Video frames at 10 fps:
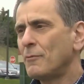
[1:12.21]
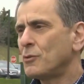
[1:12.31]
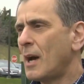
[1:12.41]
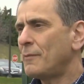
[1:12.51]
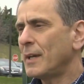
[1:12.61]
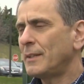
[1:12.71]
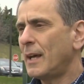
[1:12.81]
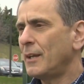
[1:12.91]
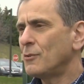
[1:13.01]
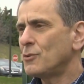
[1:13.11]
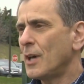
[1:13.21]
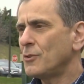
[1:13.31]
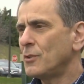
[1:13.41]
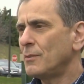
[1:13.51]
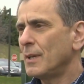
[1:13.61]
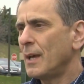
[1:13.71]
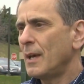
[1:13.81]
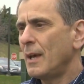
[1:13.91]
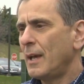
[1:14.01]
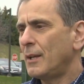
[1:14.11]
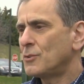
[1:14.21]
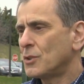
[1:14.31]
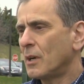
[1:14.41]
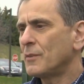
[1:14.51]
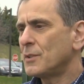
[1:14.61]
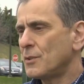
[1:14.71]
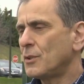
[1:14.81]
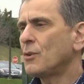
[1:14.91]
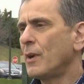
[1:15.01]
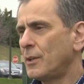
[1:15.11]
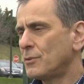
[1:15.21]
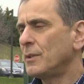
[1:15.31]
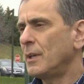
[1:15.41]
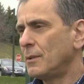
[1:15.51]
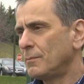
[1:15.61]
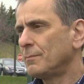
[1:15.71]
of traffic at that intersection, and it services the greatest need.